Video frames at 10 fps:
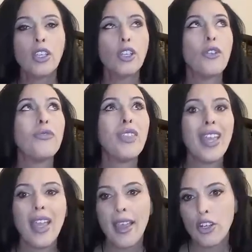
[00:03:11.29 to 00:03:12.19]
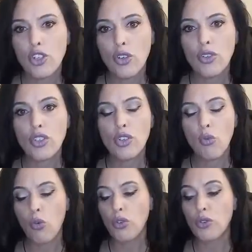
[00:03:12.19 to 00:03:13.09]
you know, their attitudes
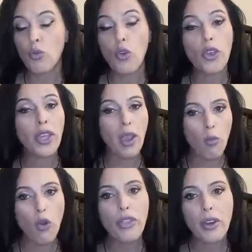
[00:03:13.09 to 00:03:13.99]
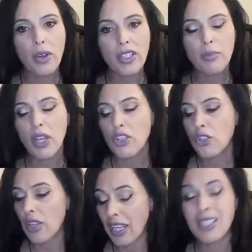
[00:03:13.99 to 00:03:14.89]
towards work and what their
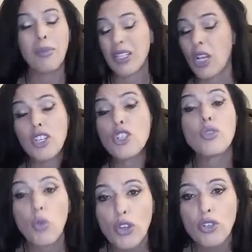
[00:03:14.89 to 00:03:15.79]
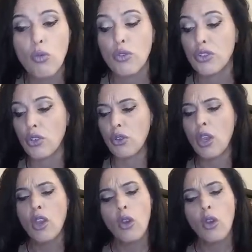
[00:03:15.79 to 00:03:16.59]
expectations were towards you.